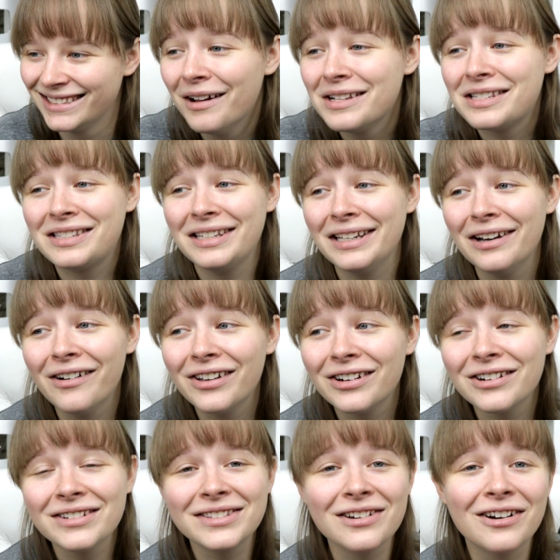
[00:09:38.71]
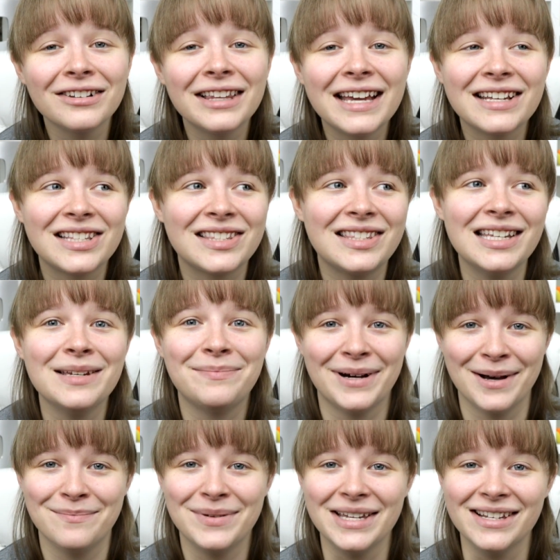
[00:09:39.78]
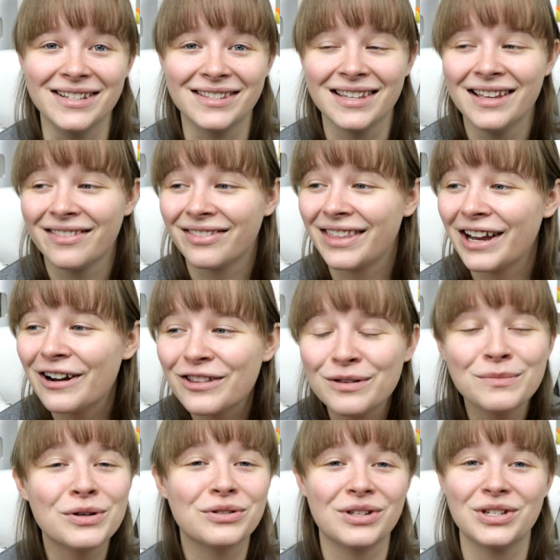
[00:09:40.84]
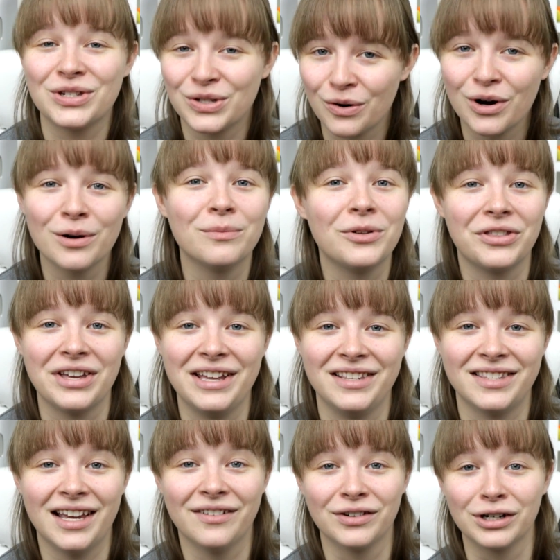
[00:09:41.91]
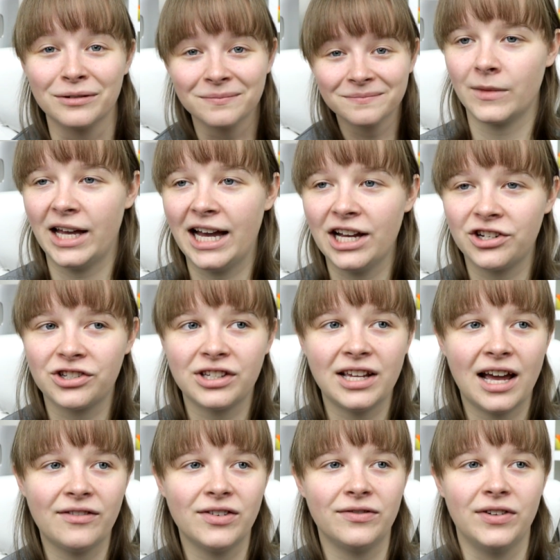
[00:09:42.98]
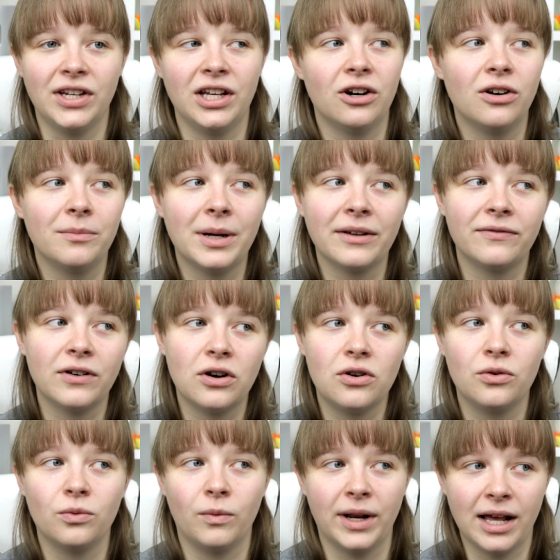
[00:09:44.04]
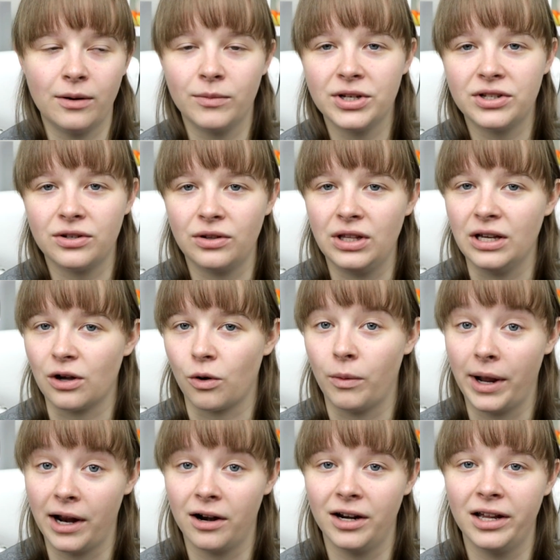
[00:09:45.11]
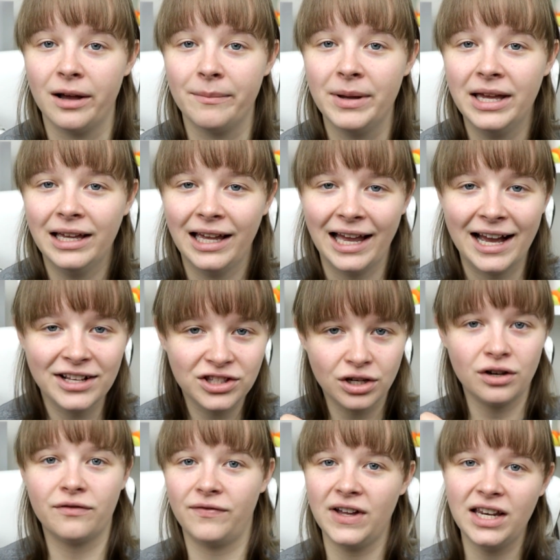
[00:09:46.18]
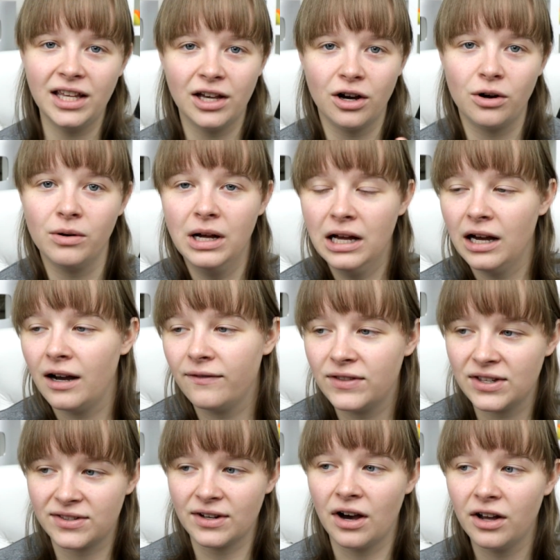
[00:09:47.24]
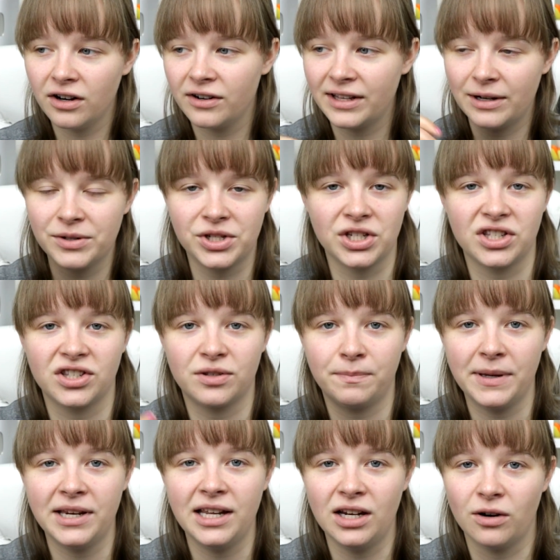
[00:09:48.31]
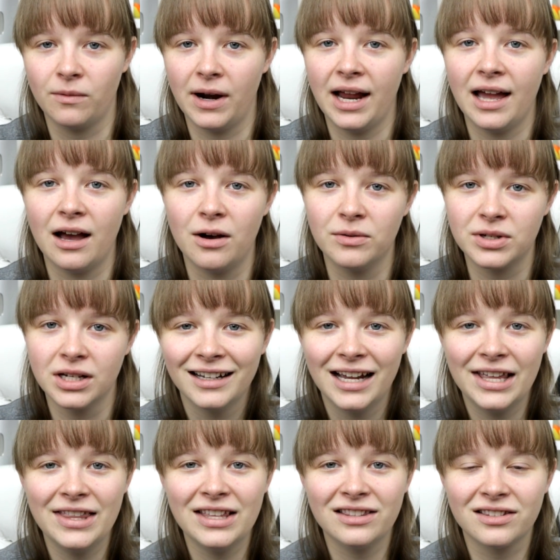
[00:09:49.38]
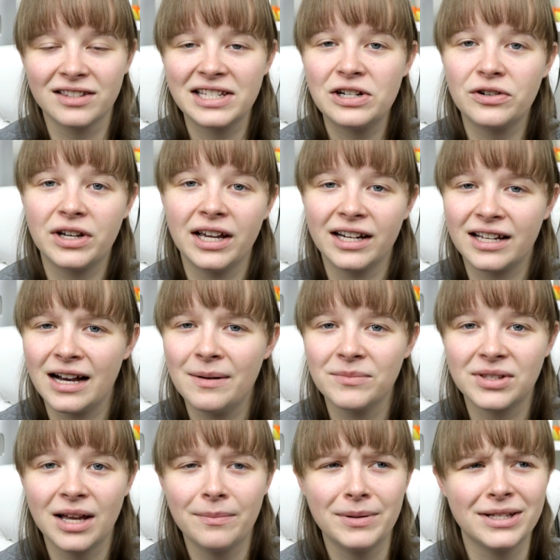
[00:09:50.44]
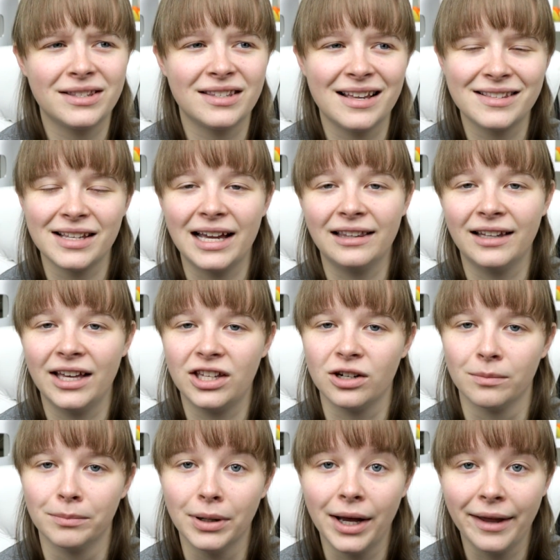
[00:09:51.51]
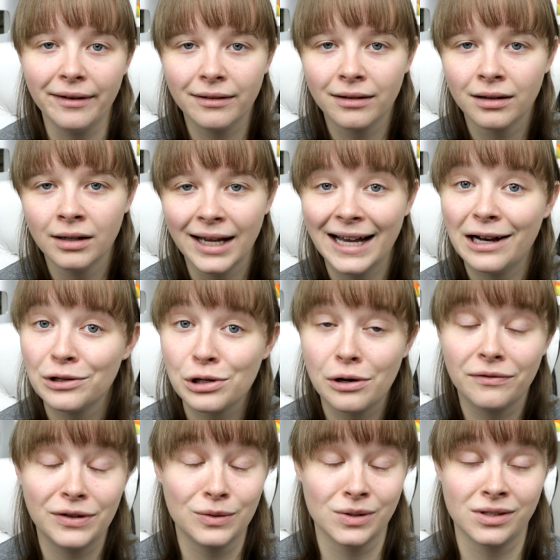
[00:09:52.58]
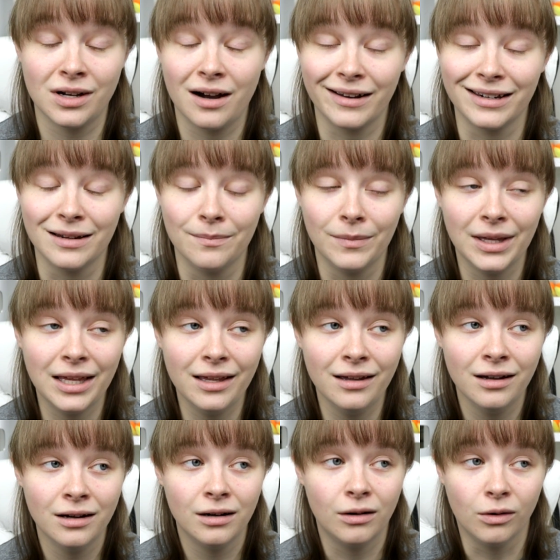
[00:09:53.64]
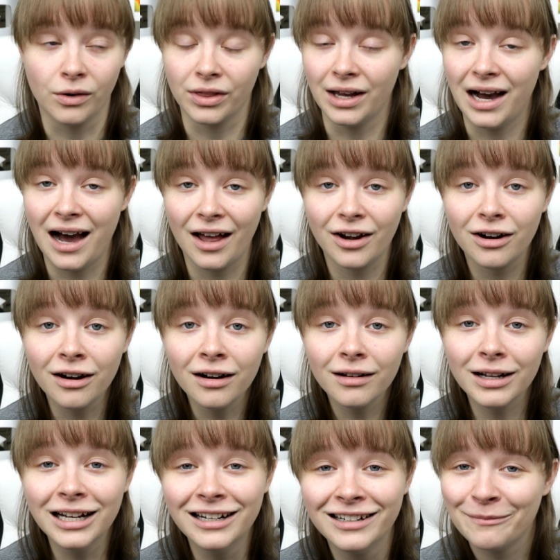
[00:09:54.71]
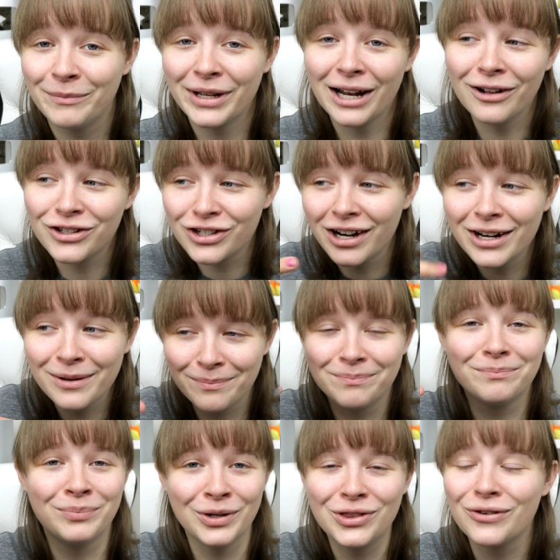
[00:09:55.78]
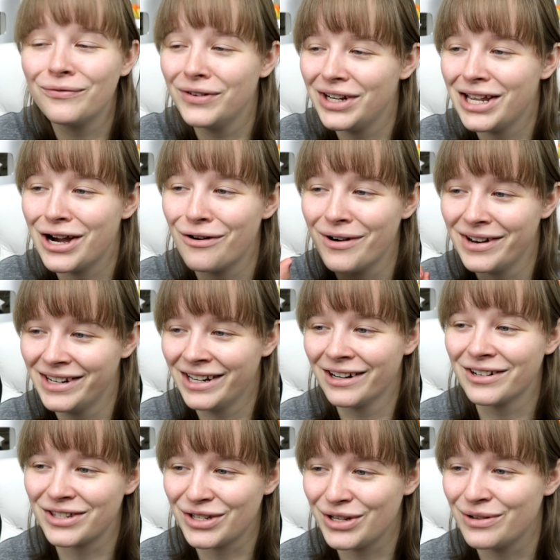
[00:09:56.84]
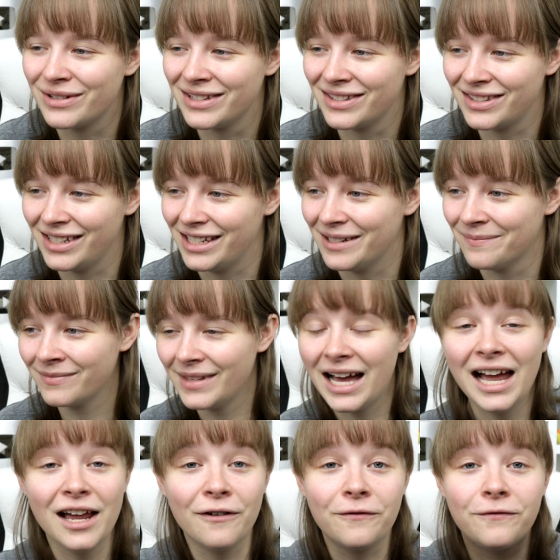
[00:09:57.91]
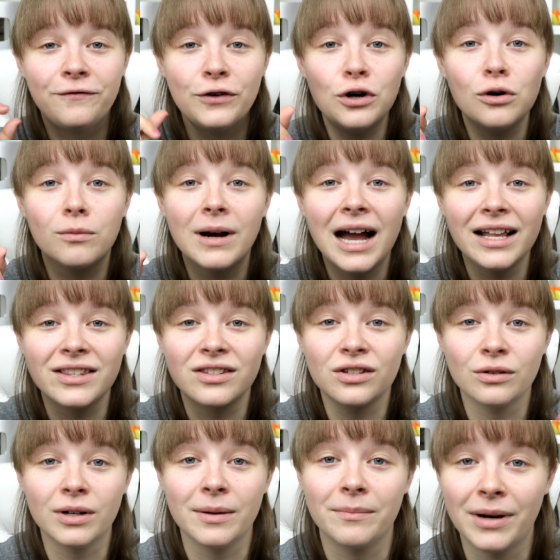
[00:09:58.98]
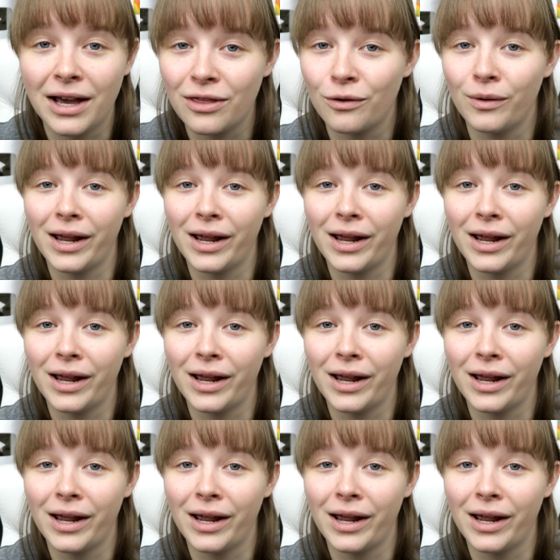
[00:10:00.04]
Sea otters are like sea puppies. They are the most adorable things ever. I actually have a video on my phone when I went to the aquarium and I took video of this otter that was just spinning around. And then this little kid comes up and says, I like your butt. I don't know if he was talking to me or the otter, but I'll try to put the video in here so you can see. I have full rights to it, by the